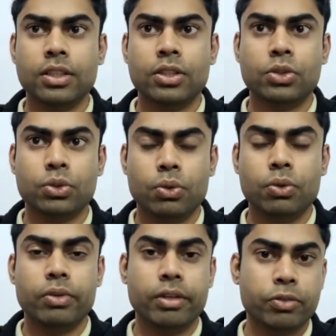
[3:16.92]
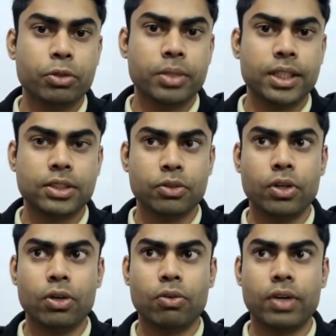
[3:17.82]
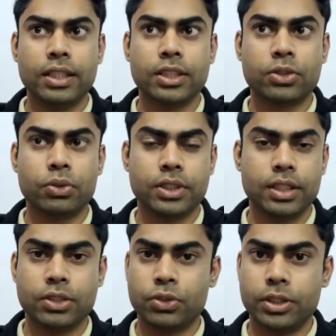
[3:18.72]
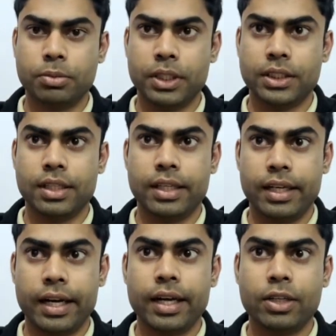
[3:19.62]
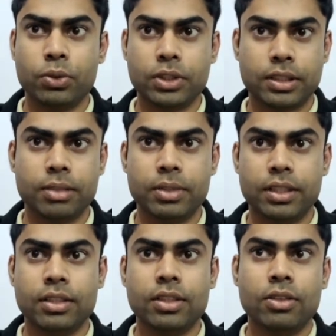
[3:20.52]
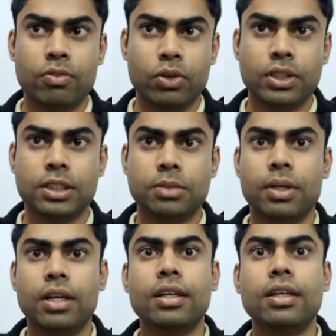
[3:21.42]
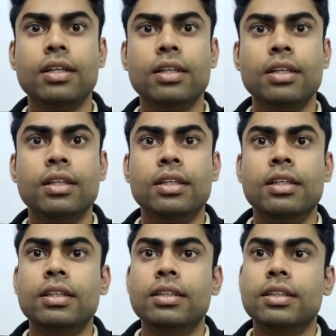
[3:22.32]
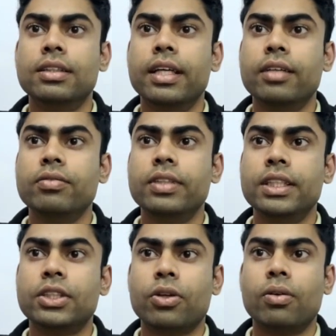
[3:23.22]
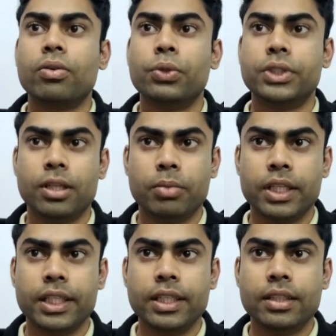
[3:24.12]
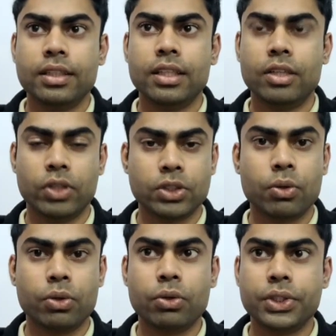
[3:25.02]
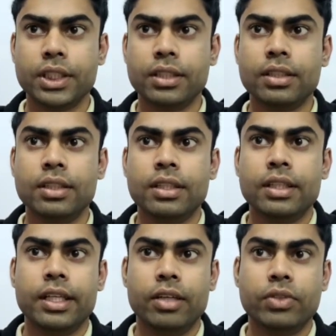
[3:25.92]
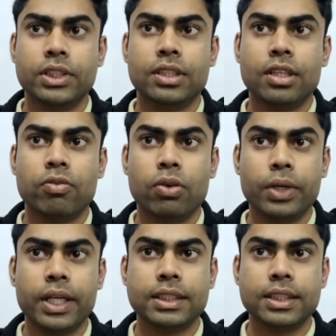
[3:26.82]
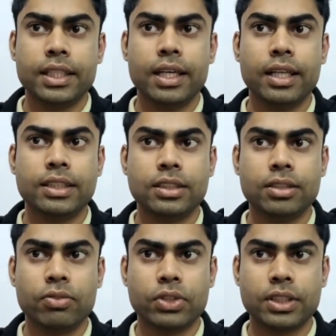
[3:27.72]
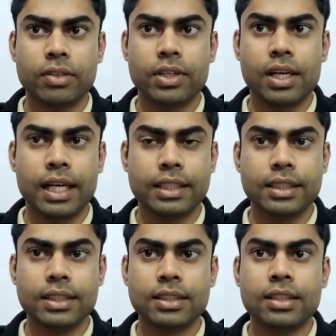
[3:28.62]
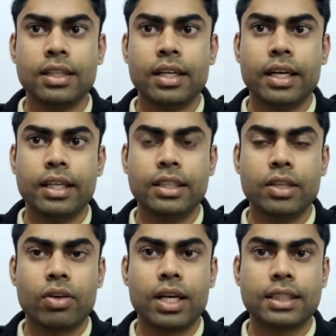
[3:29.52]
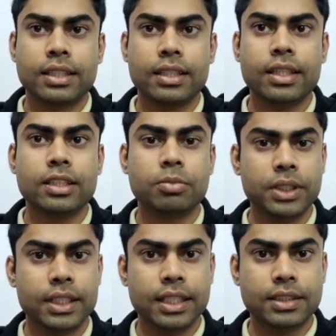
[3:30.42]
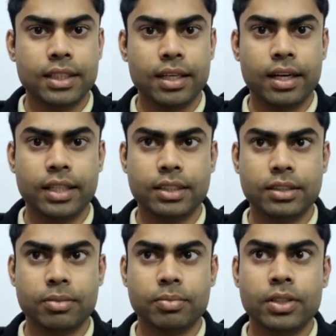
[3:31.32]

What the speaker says: So in few minutes you will know why this question is so special and I had to skip it for this part. Then we solved question number 8. It was a good question in which the flow density relationship was given like this and they were asking the speed density relationship.